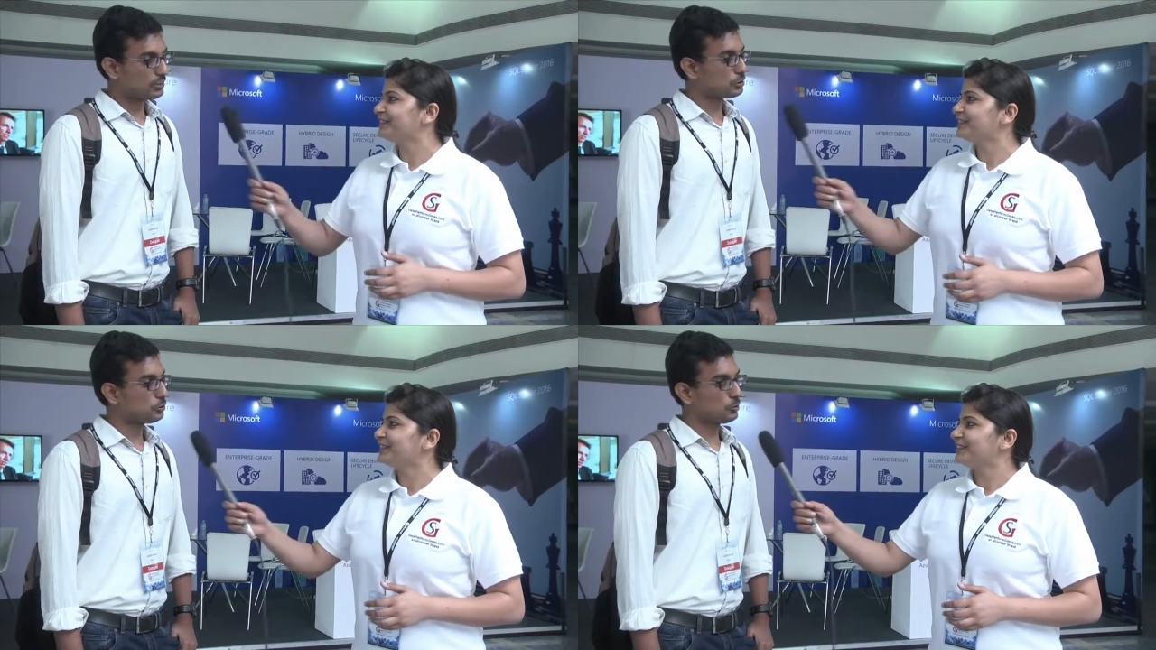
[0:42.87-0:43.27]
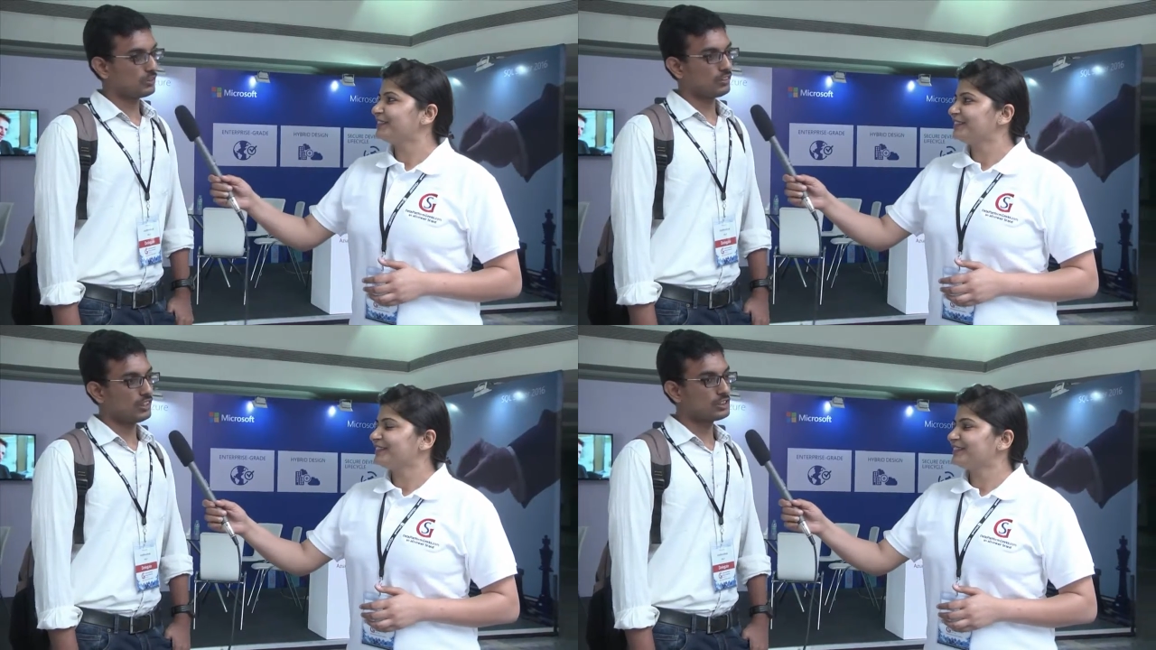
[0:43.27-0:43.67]
Speaker 1: Yeah,
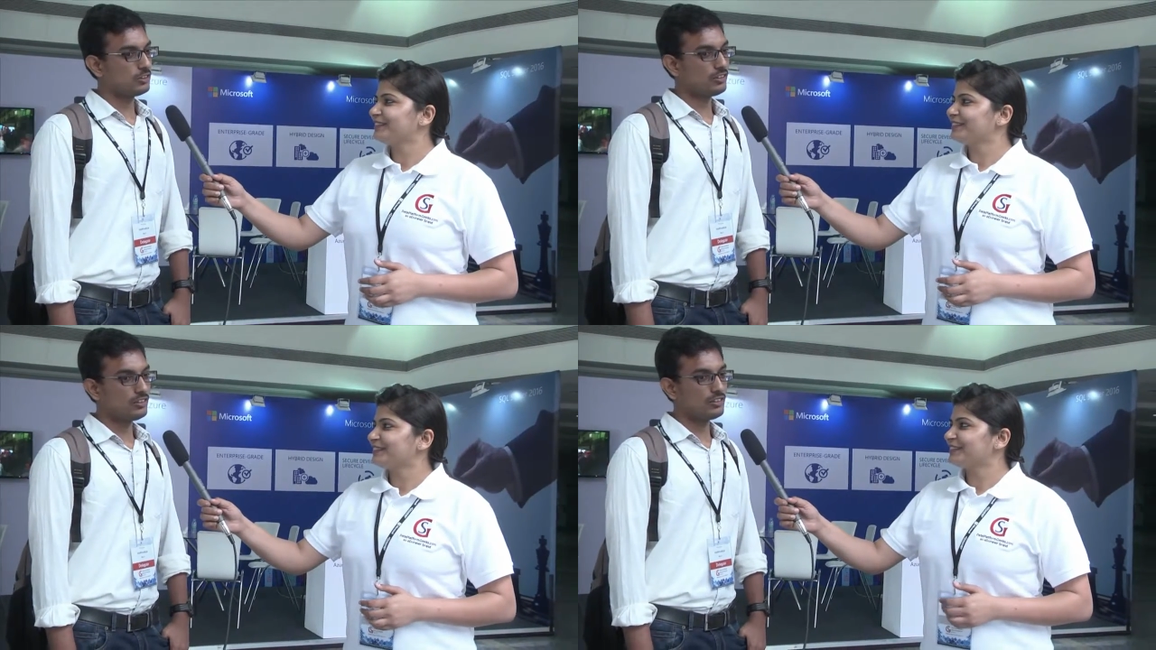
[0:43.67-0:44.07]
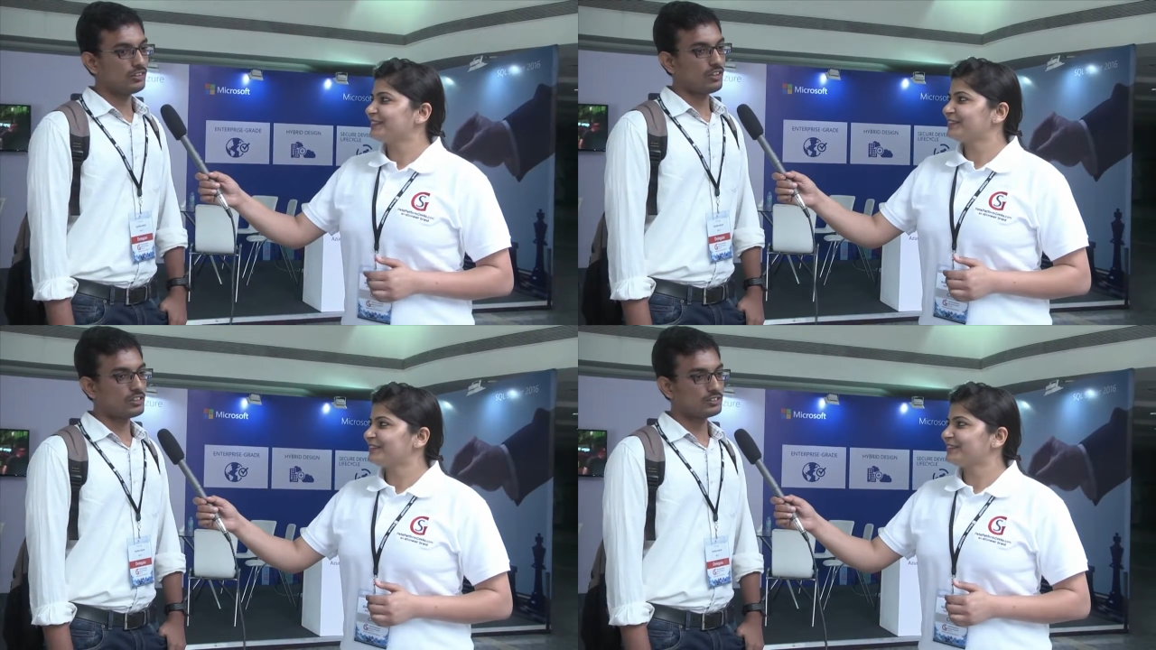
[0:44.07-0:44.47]
sure.
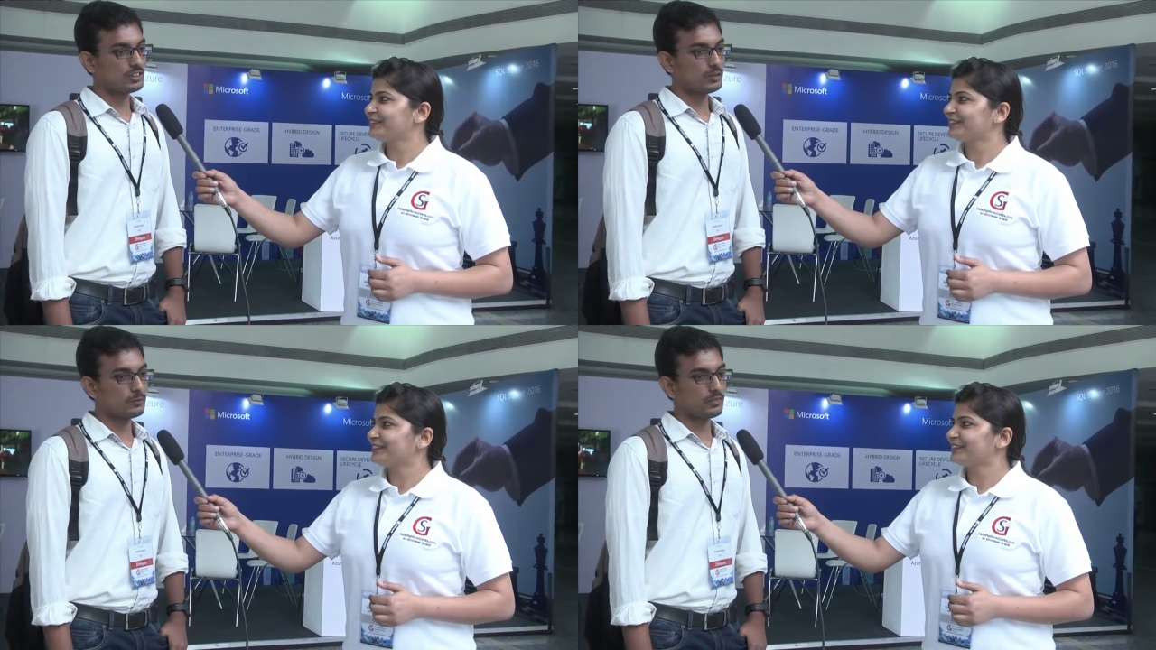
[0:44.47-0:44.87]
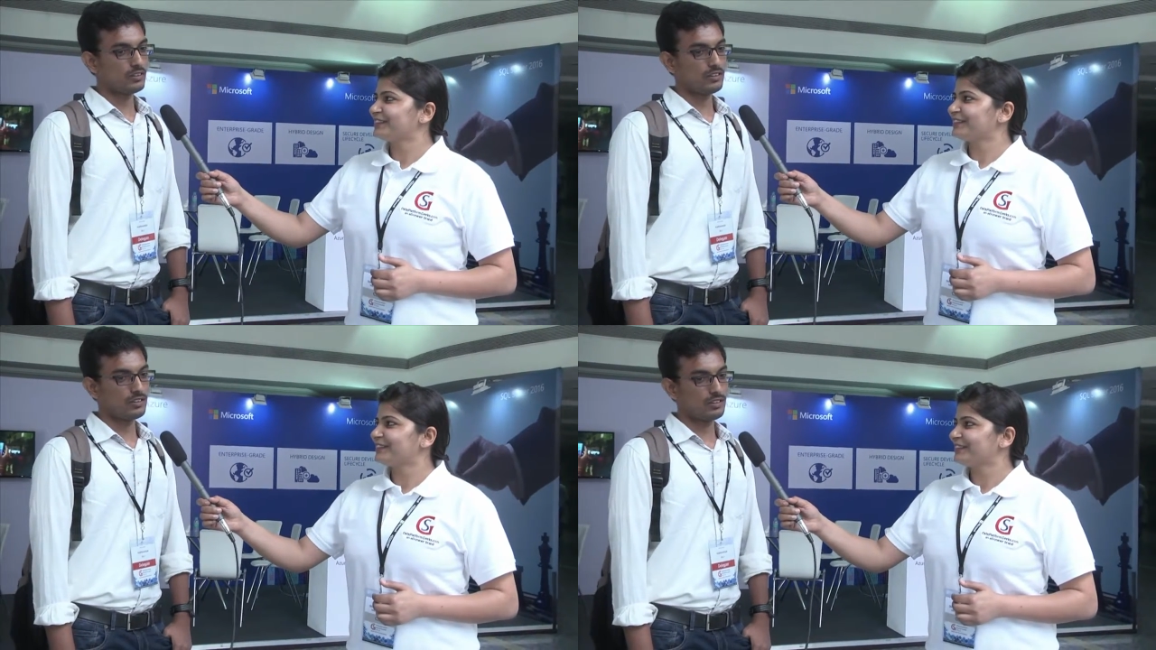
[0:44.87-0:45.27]
Actually, last time
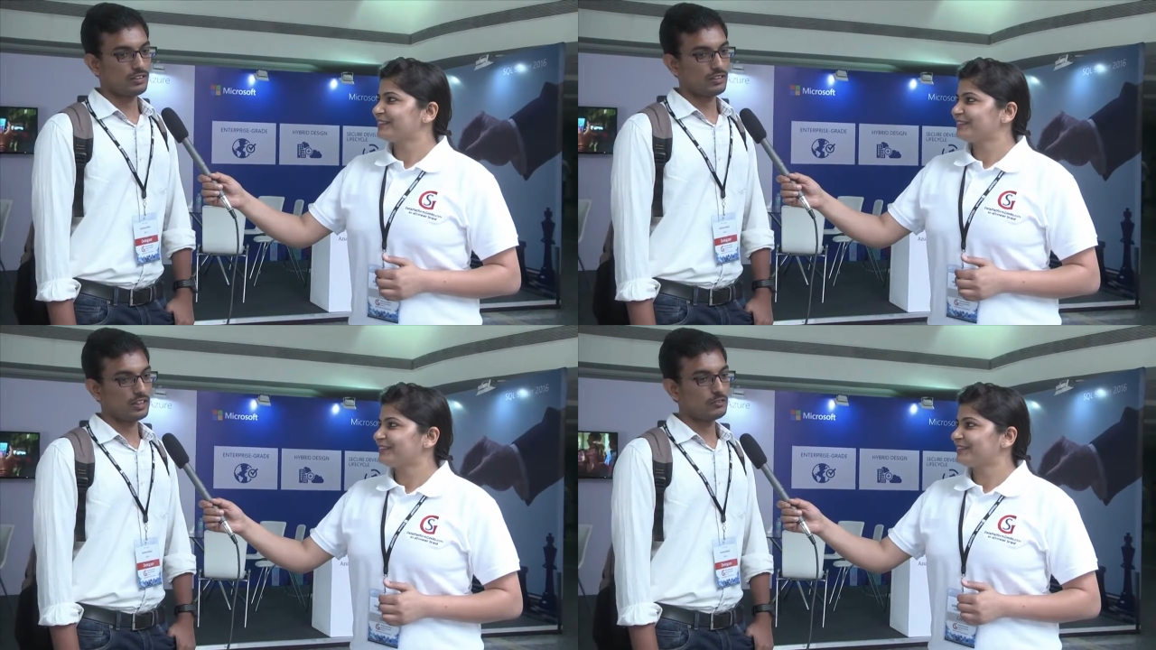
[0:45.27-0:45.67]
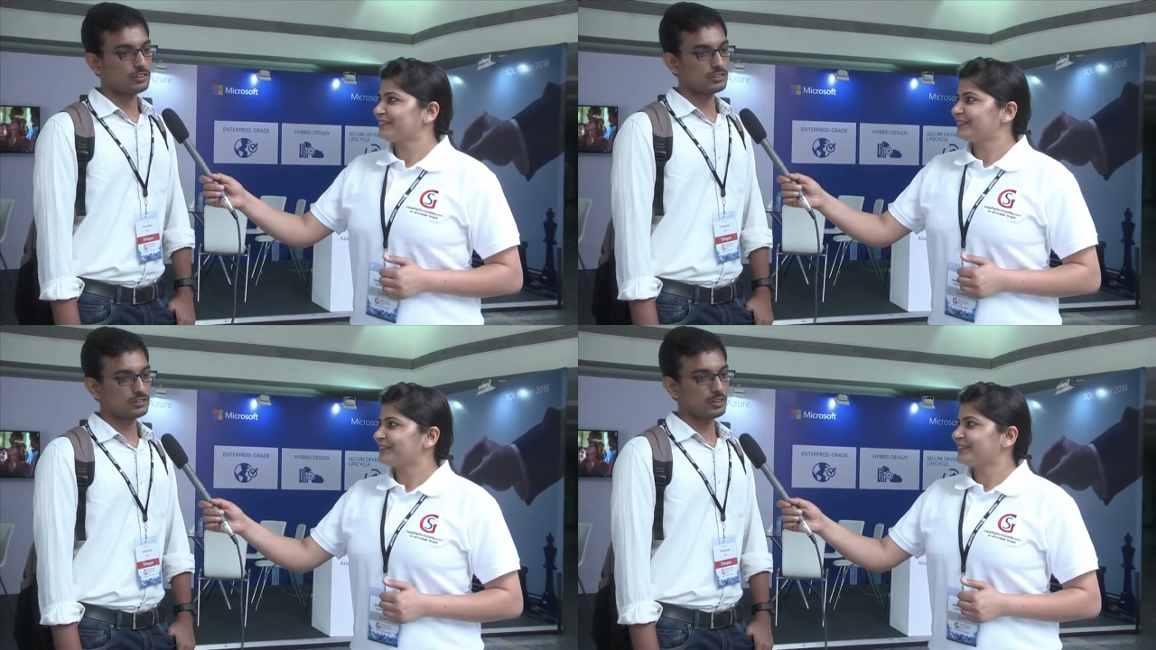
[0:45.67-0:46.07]
uh, I
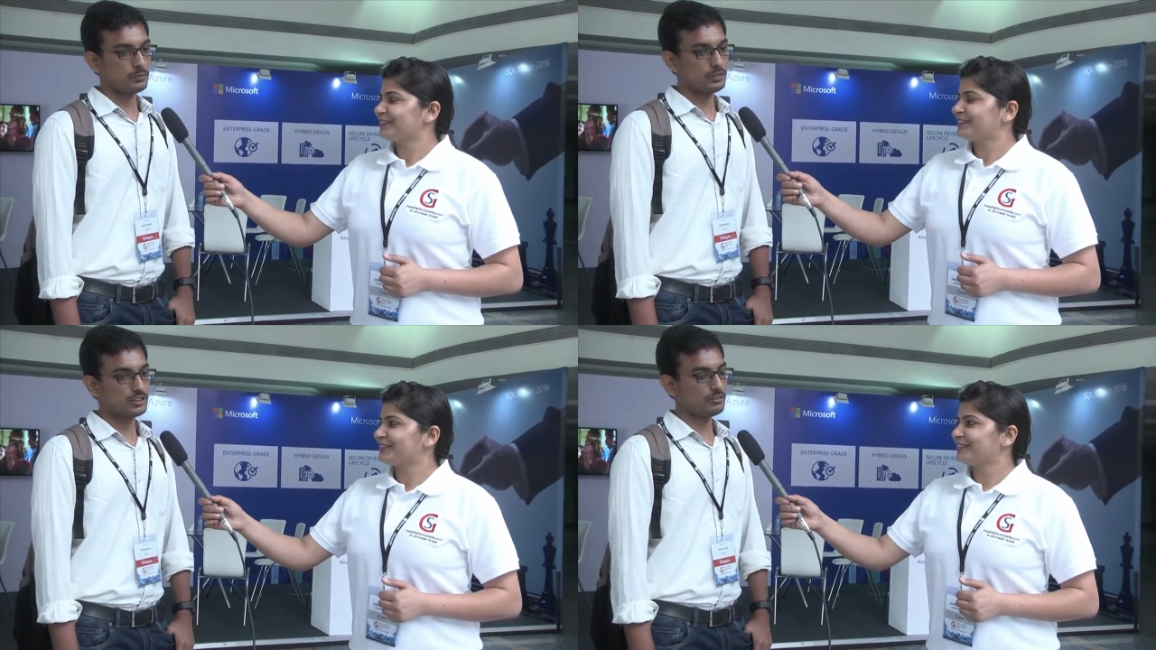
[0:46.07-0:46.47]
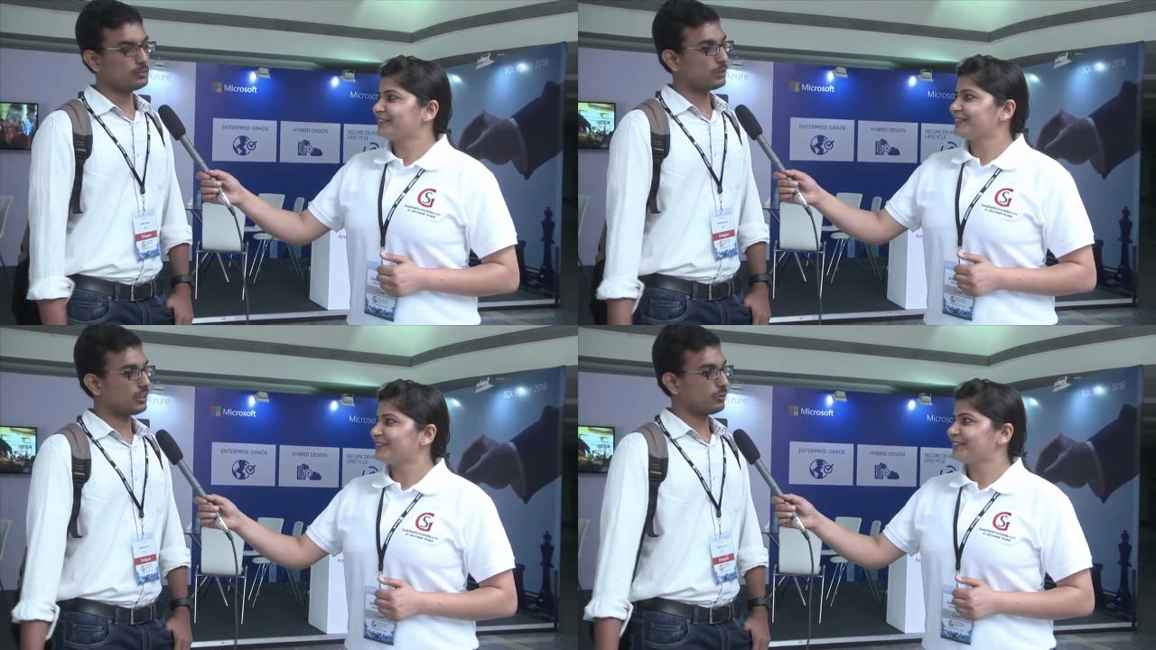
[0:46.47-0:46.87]
was busy
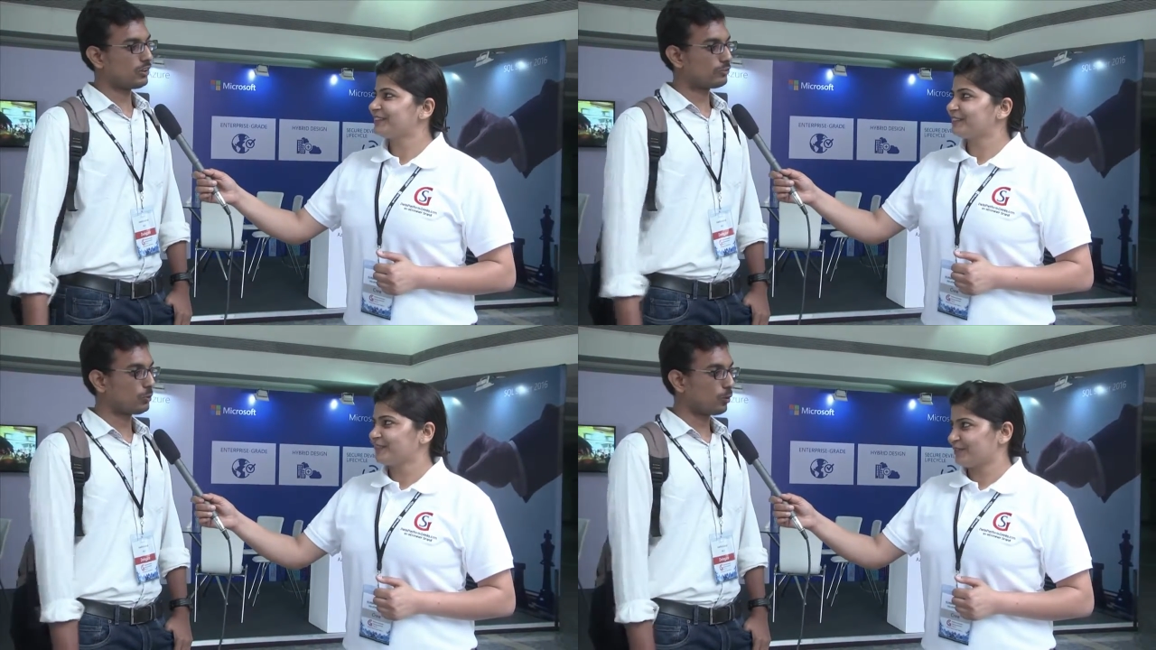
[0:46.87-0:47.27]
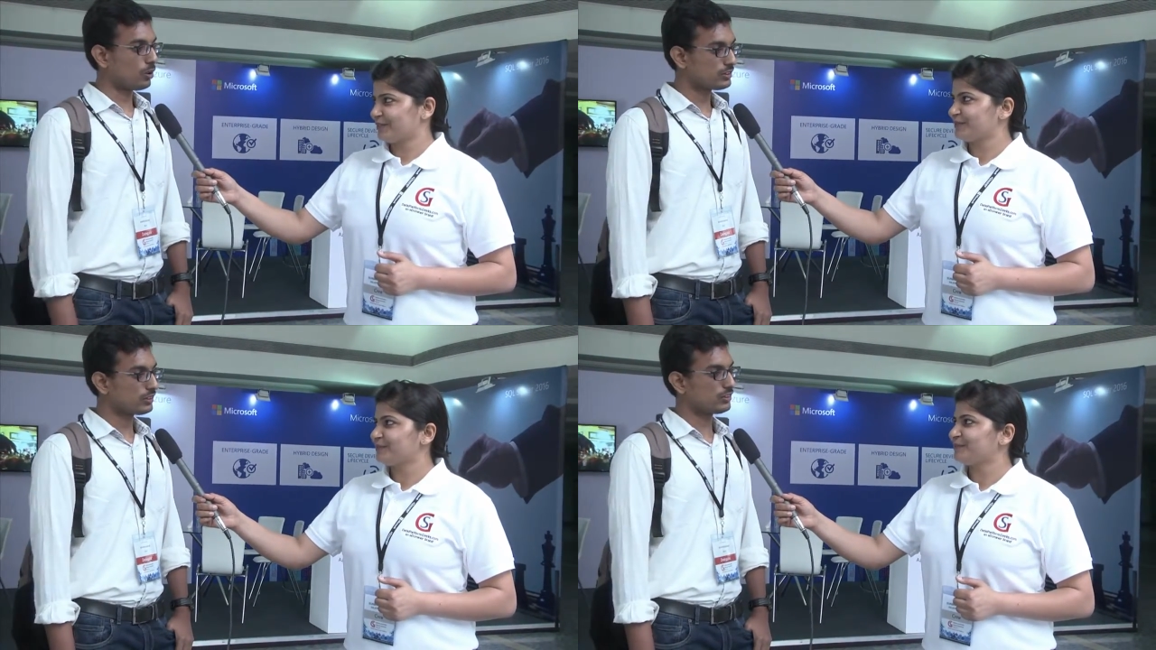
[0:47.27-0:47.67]
with my one of the
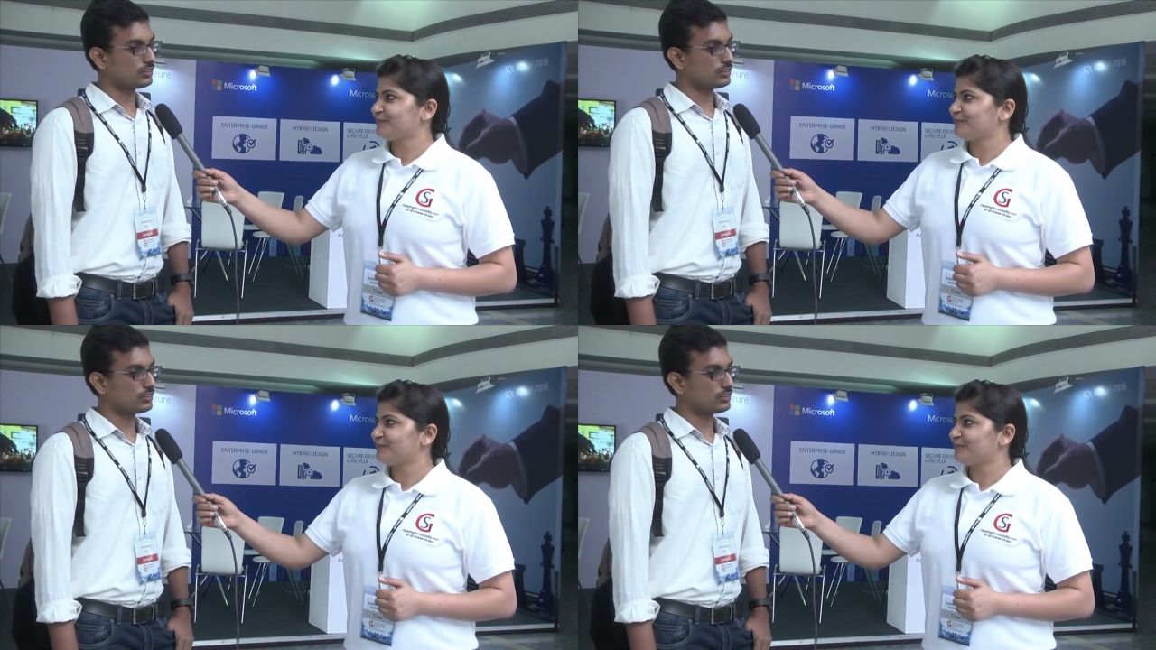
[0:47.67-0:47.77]
project.